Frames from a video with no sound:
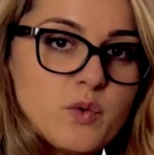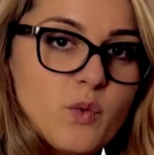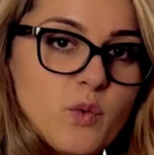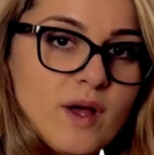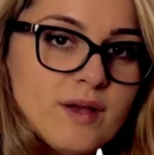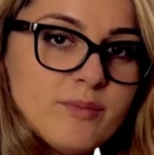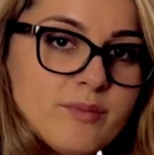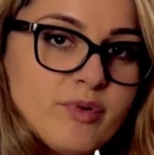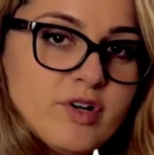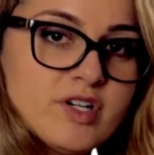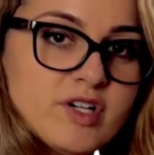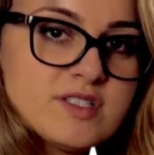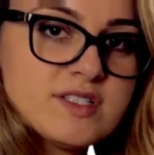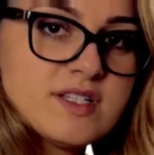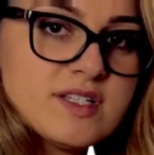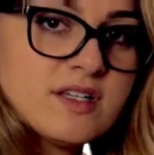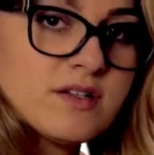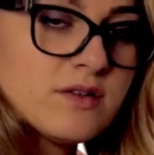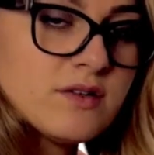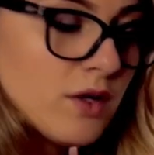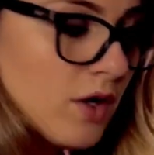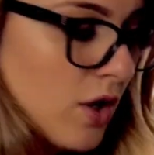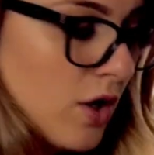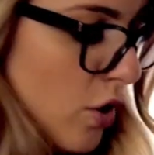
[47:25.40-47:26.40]
to one
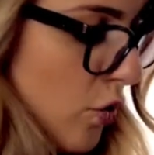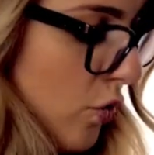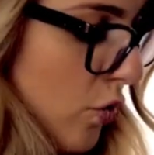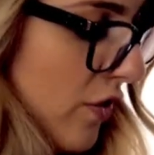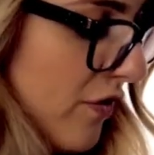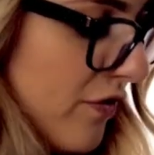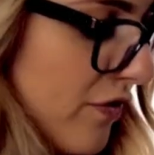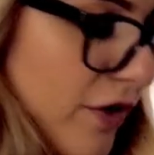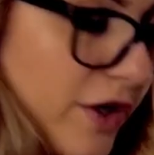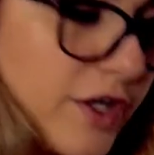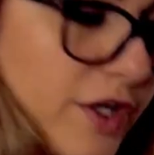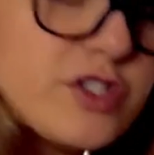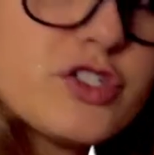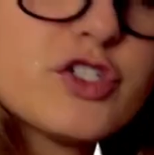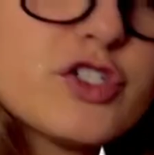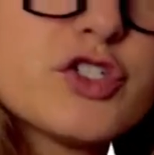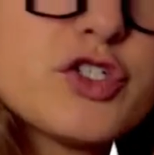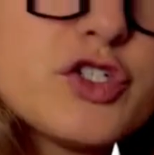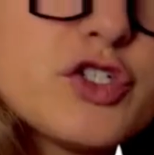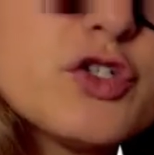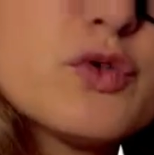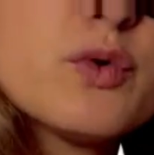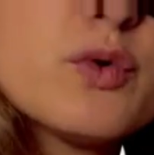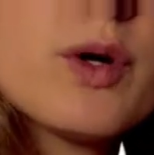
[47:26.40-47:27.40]
person, referring to
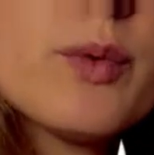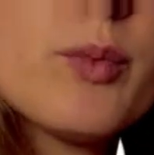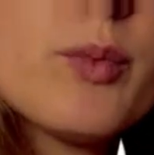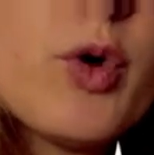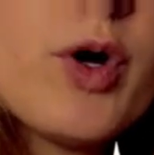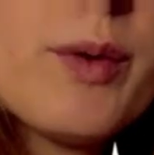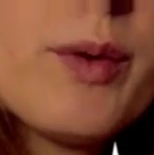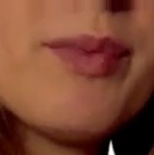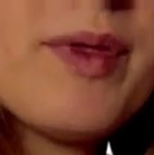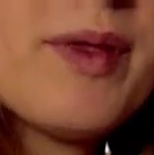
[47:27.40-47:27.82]
two or more